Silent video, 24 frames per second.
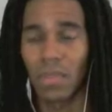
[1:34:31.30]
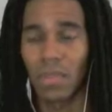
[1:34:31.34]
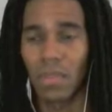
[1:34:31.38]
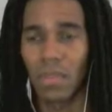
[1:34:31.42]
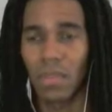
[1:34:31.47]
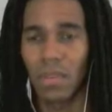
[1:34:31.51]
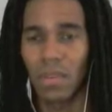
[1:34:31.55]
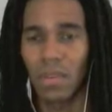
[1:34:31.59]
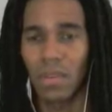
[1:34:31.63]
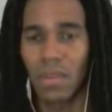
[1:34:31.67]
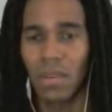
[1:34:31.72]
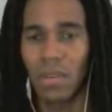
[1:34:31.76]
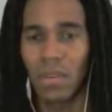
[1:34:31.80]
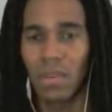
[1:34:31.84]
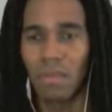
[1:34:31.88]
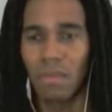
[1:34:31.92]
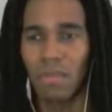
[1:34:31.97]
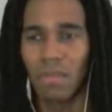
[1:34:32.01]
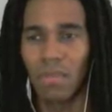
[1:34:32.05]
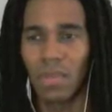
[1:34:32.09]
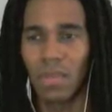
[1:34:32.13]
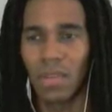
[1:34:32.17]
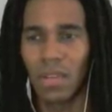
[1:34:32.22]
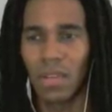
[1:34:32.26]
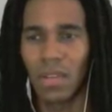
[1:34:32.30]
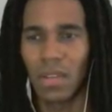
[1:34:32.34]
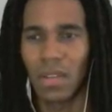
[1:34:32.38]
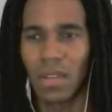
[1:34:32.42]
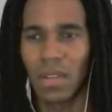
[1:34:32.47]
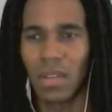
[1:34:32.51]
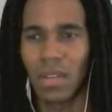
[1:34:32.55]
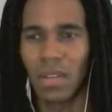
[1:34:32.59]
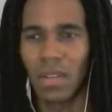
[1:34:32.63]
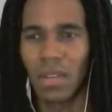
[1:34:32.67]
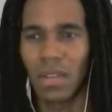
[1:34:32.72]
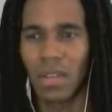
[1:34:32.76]
Yeah,
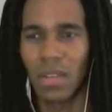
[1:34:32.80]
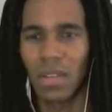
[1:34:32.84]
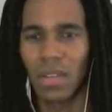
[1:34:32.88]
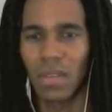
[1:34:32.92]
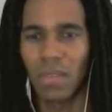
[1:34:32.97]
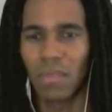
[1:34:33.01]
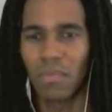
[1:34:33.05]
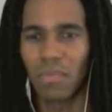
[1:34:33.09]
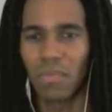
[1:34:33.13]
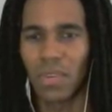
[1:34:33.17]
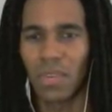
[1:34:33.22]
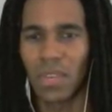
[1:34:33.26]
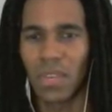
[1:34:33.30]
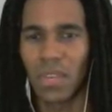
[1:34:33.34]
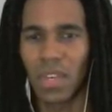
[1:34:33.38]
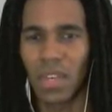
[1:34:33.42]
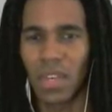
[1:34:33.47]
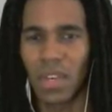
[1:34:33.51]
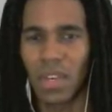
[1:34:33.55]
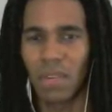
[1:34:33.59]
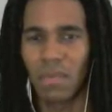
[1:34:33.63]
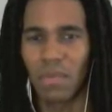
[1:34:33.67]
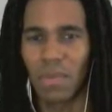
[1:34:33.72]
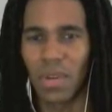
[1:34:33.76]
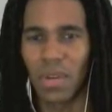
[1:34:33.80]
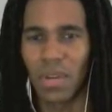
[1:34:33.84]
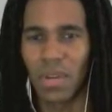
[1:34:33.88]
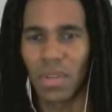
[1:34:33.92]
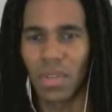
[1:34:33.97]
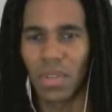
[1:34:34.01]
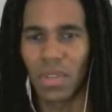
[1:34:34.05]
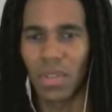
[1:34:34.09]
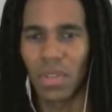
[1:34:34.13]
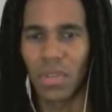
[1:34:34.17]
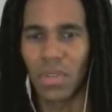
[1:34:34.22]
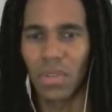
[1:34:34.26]
look at all the points I got with my eyes
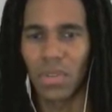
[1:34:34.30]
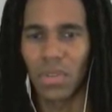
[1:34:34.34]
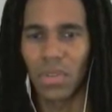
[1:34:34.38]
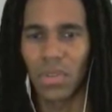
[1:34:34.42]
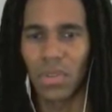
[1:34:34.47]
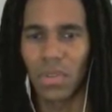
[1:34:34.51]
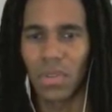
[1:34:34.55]
closed.